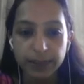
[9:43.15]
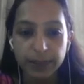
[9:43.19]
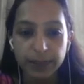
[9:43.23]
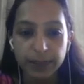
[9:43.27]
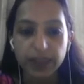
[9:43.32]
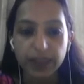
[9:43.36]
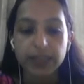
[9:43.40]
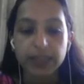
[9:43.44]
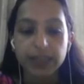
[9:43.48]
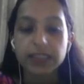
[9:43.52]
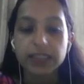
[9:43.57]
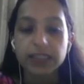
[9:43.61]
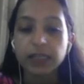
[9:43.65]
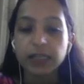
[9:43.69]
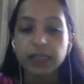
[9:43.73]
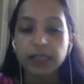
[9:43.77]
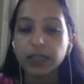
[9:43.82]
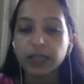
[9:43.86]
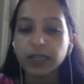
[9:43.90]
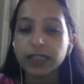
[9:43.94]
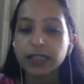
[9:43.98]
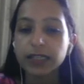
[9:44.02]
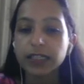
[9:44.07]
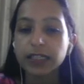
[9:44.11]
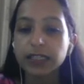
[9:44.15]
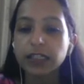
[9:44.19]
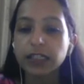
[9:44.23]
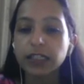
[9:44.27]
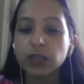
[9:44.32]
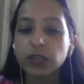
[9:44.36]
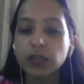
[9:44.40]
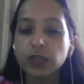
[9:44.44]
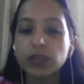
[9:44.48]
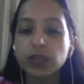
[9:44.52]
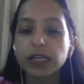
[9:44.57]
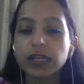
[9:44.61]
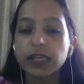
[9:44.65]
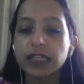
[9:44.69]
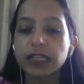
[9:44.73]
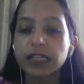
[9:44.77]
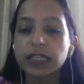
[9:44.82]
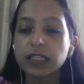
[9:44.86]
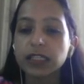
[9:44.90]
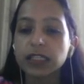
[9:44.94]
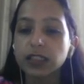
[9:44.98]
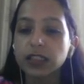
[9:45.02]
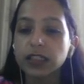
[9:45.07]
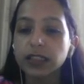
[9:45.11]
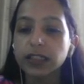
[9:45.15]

Esteem needs includes internal